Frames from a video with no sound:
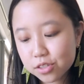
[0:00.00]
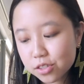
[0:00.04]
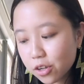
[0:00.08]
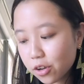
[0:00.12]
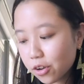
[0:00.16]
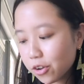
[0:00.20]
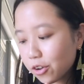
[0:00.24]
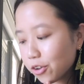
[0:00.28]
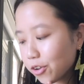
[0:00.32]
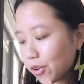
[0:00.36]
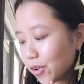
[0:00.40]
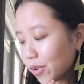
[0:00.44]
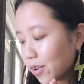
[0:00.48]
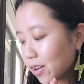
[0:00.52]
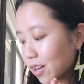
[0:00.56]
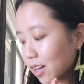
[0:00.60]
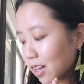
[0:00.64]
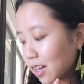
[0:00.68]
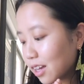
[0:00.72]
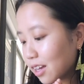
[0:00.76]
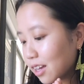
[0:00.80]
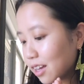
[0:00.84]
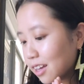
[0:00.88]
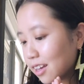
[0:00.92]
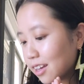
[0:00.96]
so
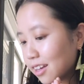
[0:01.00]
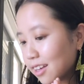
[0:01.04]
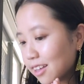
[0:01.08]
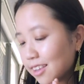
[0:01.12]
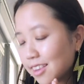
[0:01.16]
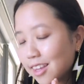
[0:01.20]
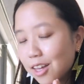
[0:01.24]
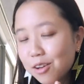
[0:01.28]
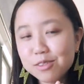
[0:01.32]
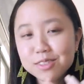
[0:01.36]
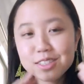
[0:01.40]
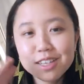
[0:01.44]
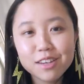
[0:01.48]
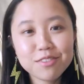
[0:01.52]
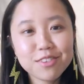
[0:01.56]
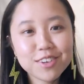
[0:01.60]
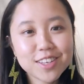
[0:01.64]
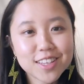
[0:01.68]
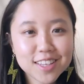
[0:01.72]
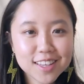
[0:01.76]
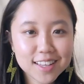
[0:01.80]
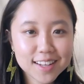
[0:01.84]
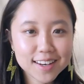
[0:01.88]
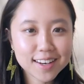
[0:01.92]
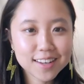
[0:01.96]
that was
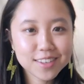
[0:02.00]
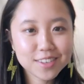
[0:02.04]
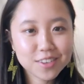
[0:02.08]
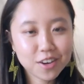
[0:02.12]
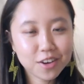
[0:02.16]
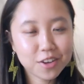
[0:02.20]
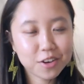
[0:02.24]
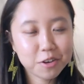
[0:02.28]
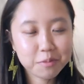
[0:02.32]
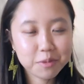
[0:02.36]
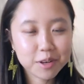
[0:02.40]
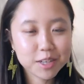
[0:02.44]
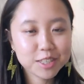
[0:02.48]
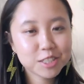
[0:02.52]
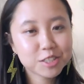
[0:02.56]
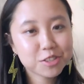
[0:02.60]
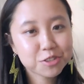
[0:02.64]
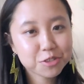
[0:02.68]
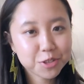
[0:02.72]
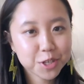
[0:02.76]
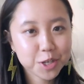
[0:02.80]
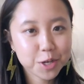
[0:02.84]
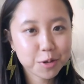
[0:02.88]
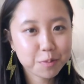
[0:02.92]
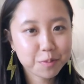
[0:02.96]
everything that I got on my
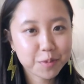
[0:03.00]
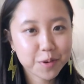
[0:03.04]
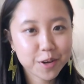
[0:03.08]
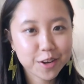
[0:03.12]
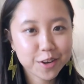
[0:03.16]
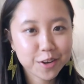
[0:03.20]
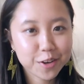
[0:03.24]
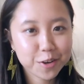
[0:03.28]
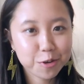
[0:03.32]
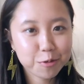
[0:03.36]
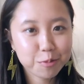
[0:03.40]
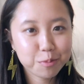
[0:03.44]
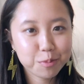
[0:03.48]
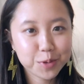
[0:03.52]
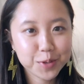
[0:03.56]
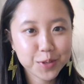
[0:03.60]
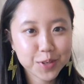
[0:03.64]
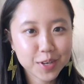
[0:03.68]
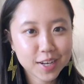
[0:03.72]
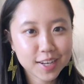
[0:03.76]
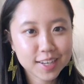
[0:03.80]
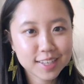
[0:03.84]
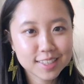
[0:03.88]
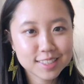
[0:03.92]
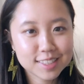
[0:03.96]
trip. I hope you
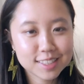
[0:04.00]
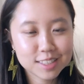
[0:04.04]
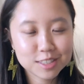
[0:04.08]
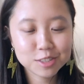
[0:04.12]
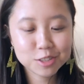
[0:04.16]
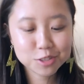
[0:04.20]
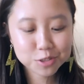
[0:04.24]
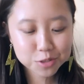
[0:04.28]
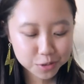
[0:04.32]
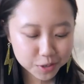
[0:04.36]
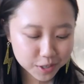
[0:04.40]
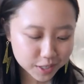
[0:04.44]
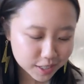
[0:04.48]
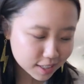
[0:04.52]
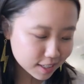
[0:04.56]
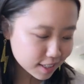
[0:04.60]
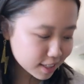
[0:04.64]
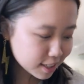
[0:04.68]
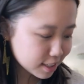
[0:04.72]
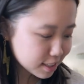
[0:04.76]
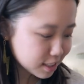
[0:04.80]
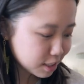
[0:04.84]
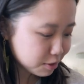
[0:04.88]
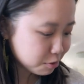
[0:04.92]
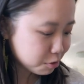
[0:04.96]
guys enjoyed
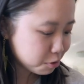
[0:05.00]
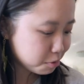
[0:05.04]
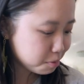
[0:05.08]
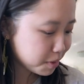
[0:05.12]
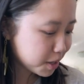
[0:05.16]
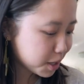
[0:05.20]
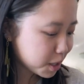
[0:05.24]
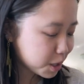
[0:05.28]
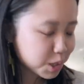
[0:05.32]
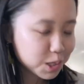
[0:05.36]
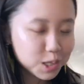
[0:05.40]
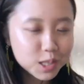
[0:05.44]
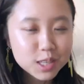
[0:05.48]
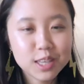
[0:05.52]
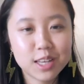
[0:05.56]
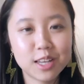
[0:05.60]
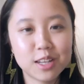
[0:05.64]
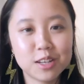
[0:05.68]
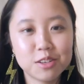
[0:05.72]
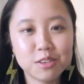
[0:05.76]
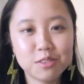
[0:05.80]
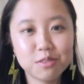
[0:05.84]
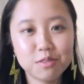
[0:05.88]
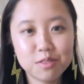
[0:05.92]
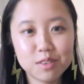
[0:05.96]
it. If you made it to the
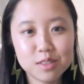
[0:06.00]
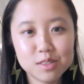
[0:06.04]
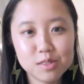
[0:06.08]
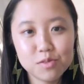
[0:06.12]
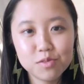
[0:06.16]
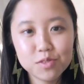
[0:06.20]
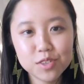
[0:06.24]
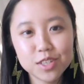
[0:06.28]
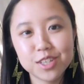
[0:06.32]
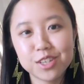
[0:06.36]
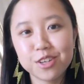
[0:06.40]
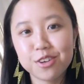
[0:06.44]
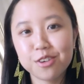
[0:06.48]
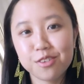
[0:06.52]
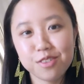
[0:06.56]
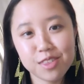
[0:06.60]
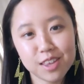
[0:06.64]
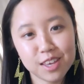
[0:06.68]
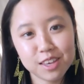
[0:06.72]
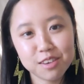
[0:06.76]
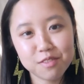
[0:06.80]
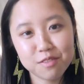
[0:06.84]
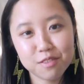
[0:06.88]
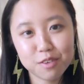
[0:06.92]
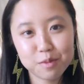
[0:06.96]
end of this video,
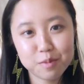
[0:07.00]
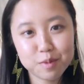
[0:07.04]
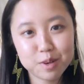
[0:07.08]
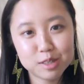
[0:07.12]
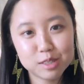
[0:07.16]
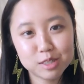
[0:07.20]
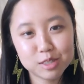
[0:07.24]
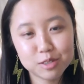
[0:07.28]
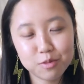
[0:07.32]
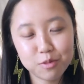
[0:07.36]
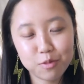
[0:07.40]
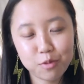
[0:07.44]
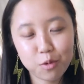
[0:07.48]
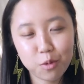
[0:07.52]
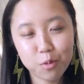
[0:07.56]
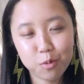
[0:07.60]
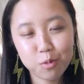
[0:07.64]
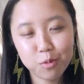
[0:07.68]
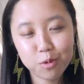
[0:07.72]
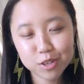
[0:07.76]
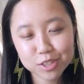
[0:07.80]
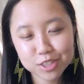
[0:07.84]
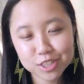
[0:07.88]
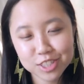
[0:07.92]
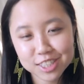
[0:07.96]
thank you very much for
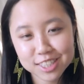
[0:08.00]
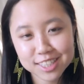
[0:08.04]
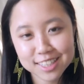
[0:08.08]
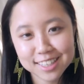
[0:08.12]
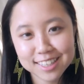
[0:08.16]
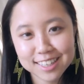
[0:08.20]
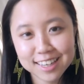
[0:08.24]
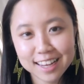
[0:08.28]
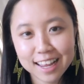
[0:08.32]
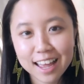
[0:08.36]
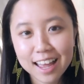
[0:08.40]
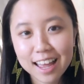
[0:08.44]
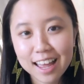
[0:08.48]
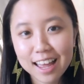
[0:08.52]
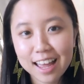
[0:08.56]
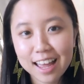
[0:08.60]
watching.